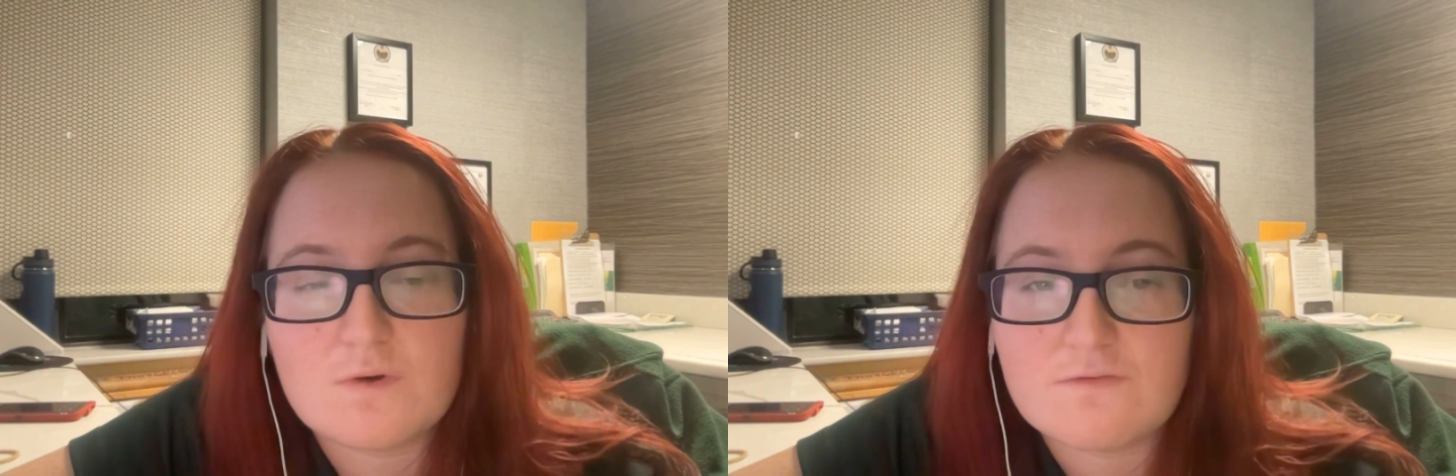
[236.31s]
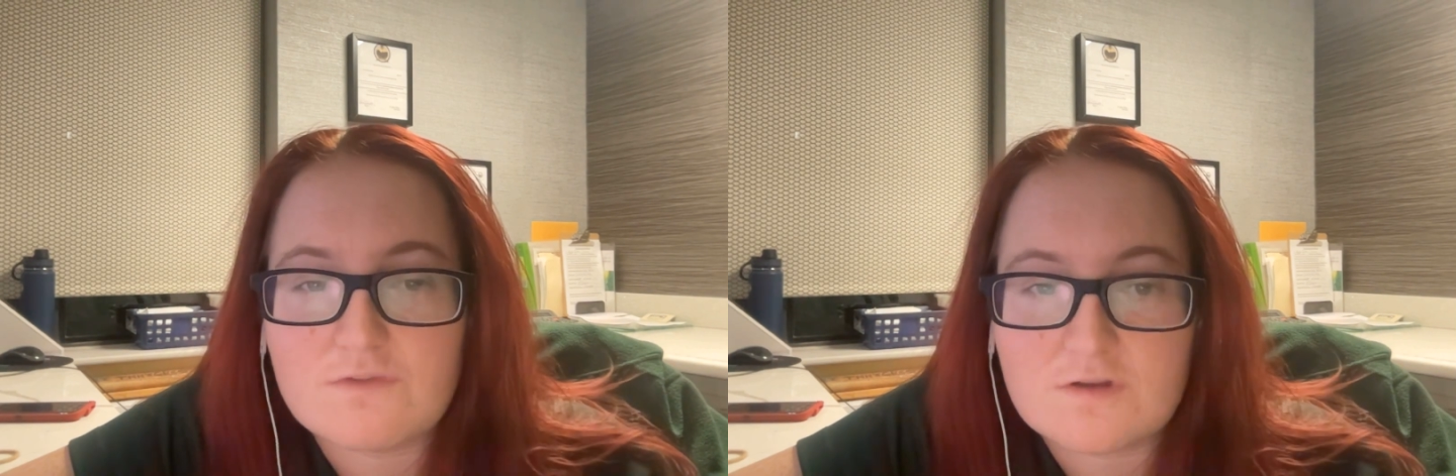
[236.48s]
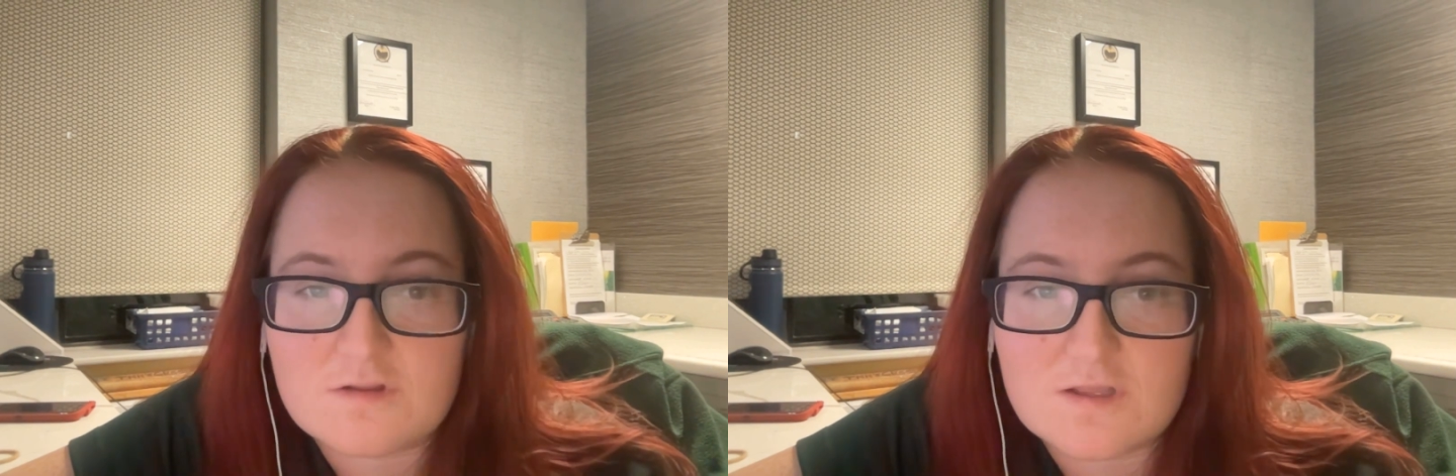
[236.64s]

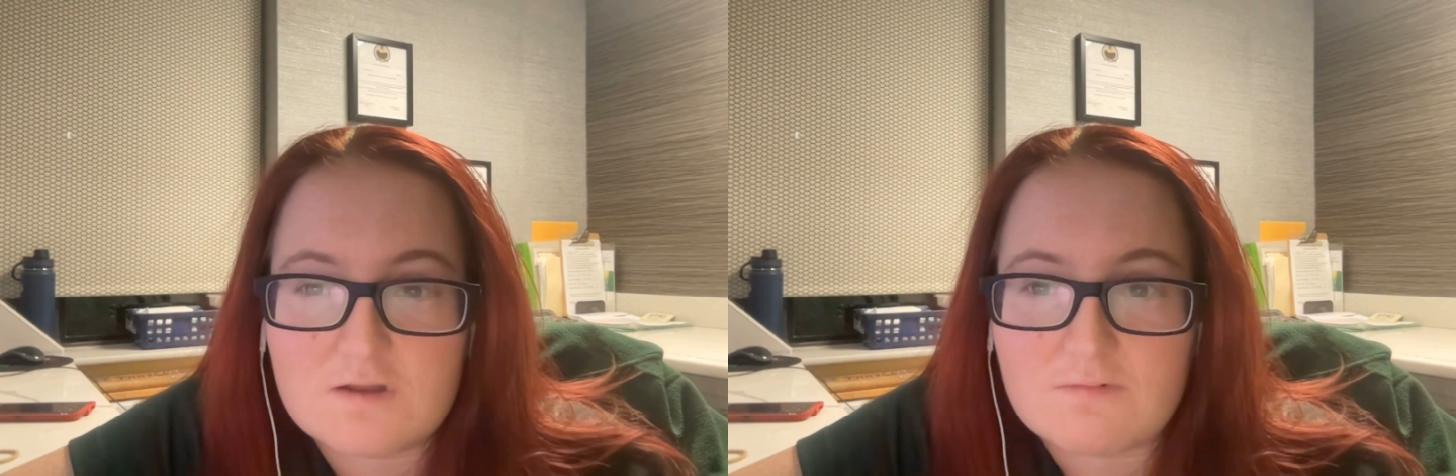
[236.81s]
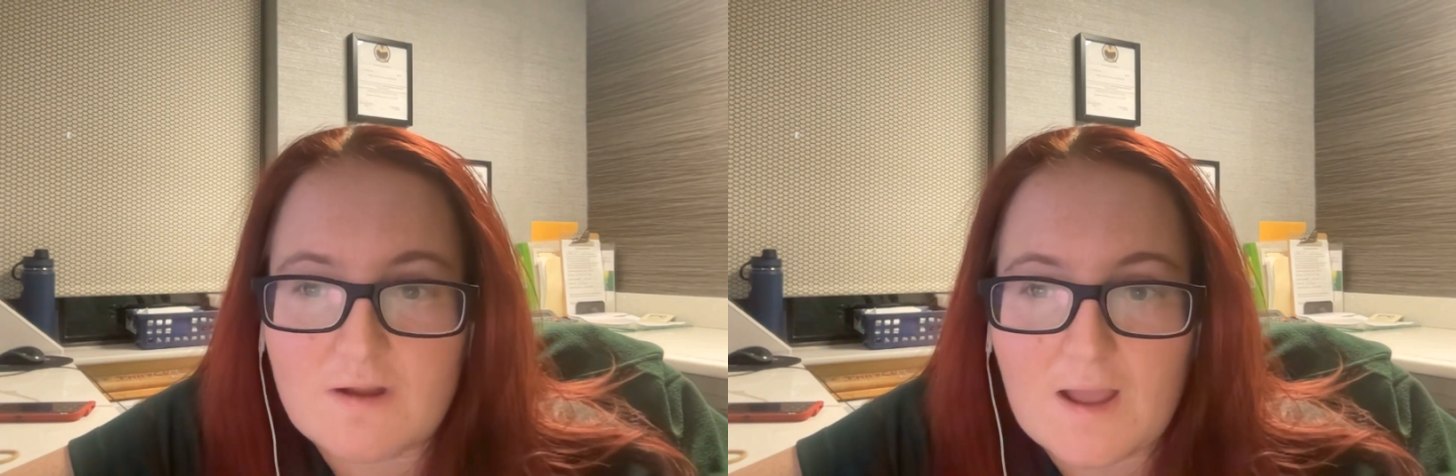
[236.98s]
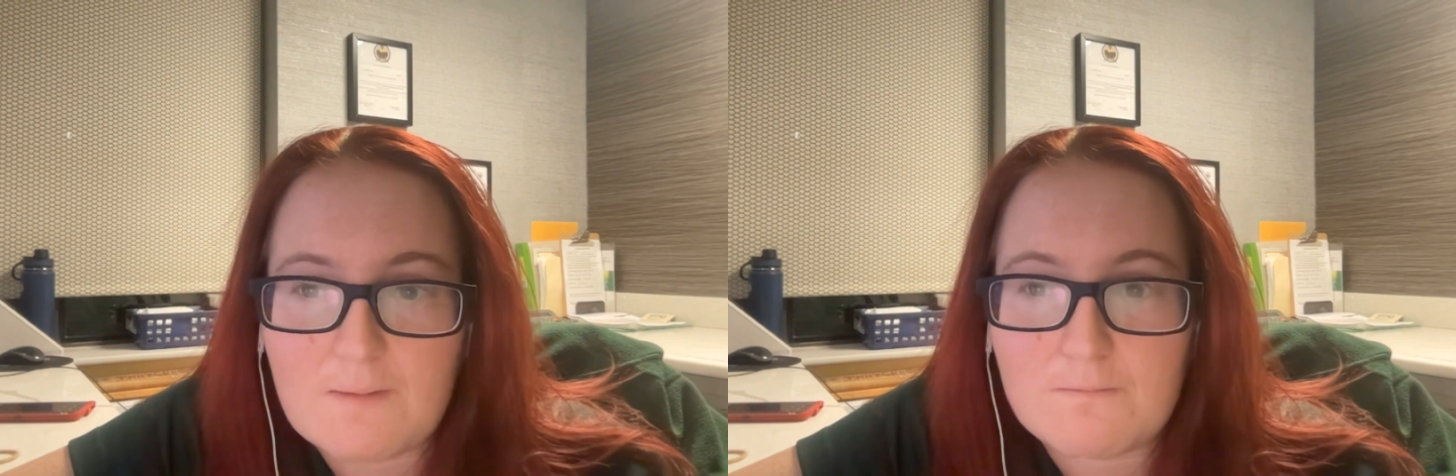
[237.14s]
of the click
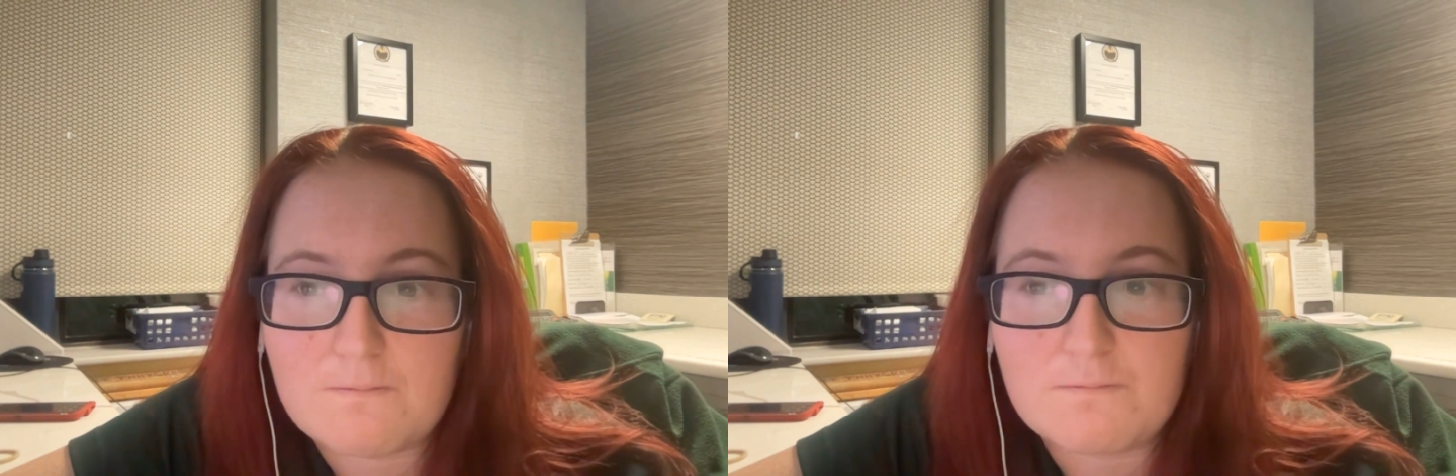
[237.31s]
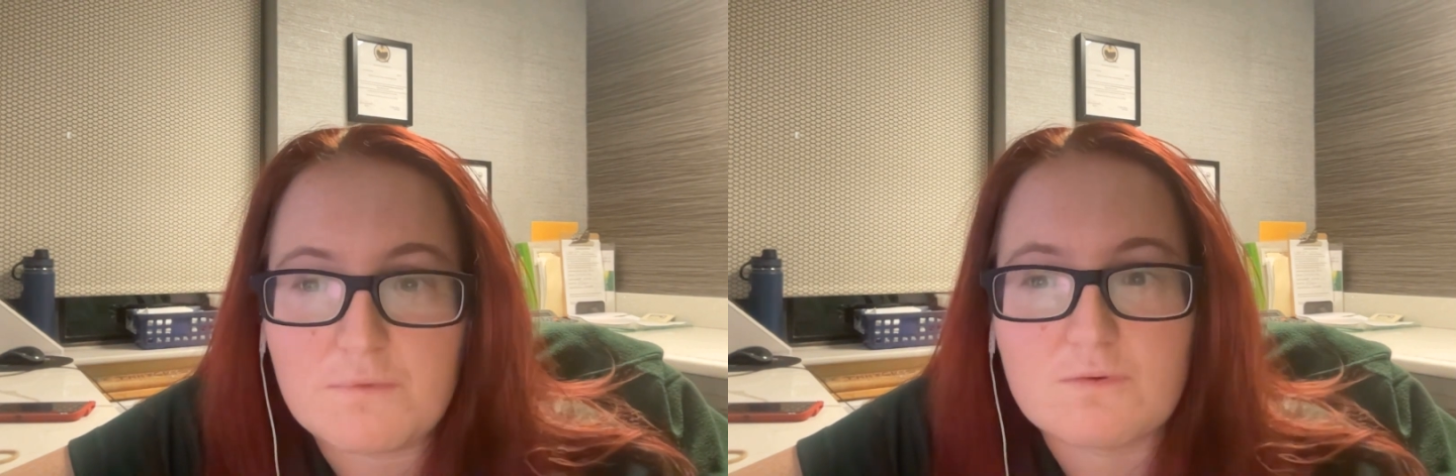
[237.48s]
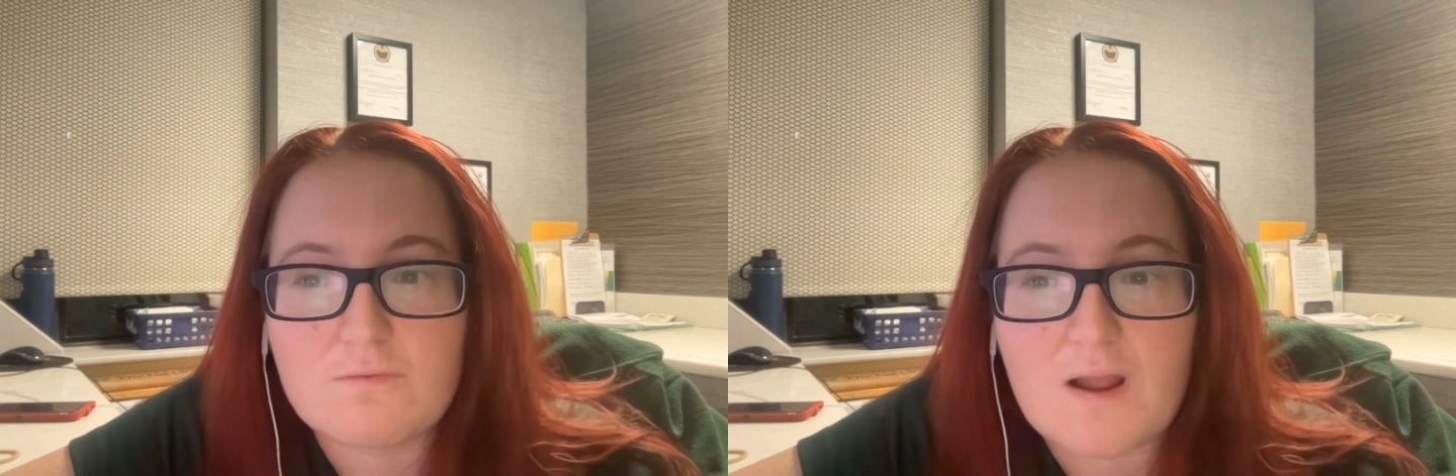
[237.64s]
wrap,
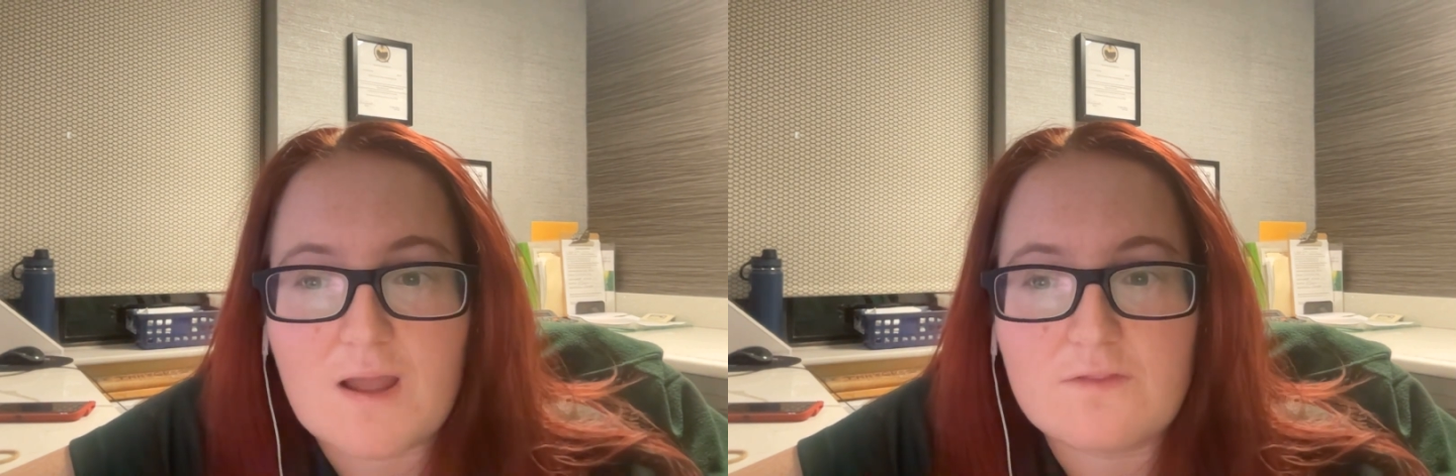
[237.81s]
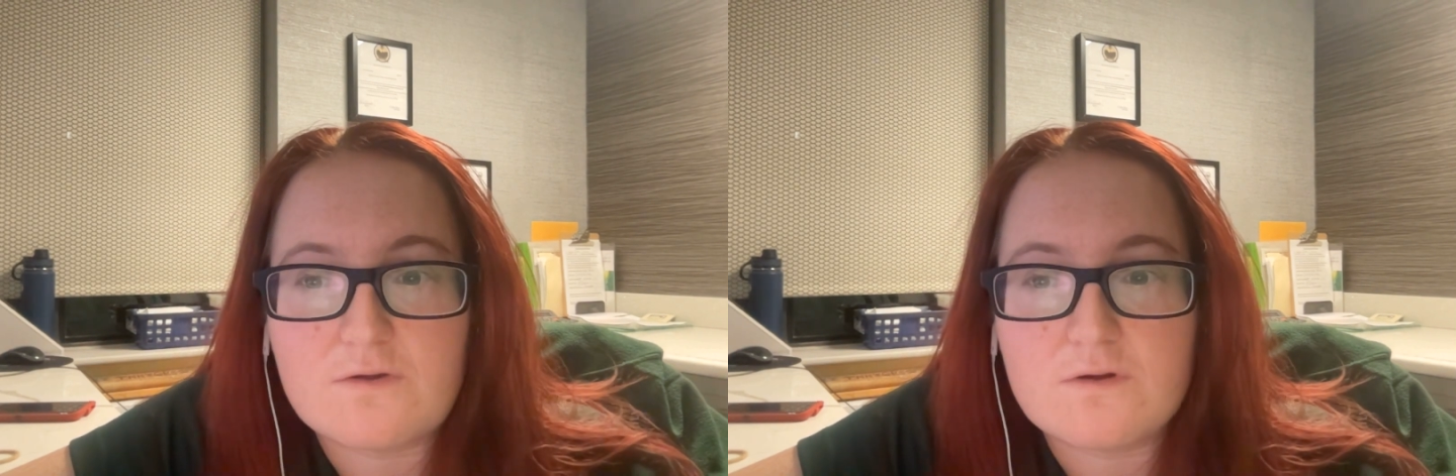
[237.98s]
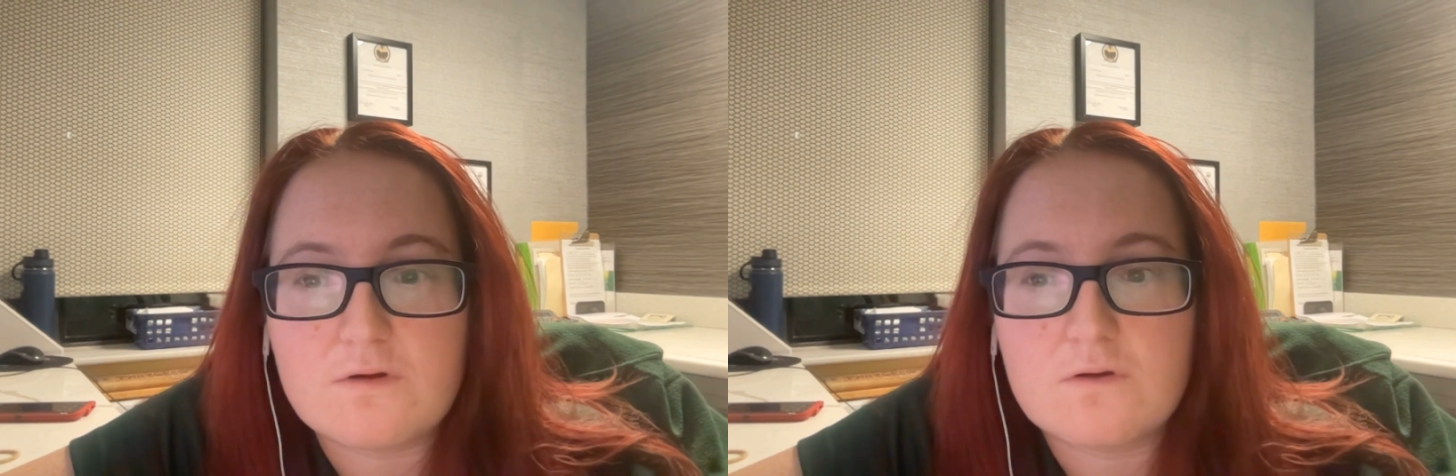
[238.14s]
but
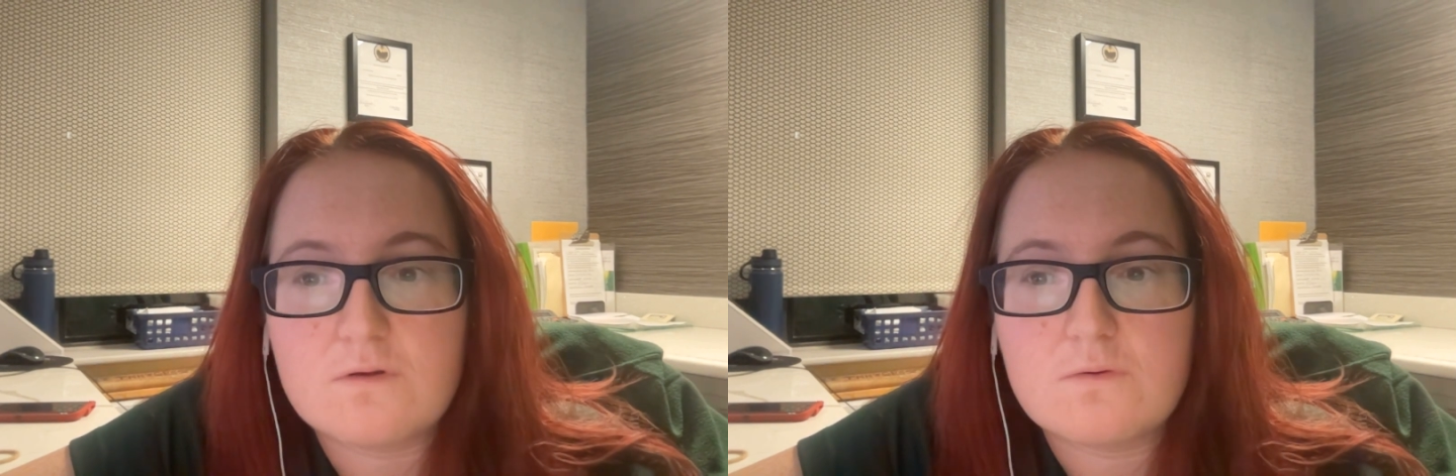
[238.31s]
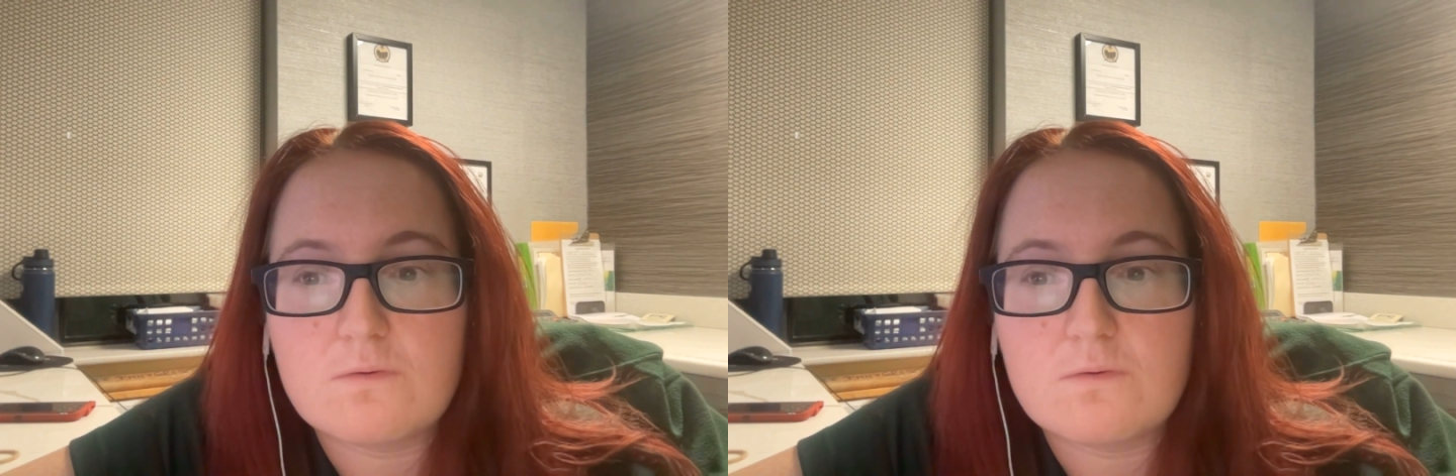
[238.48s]
rather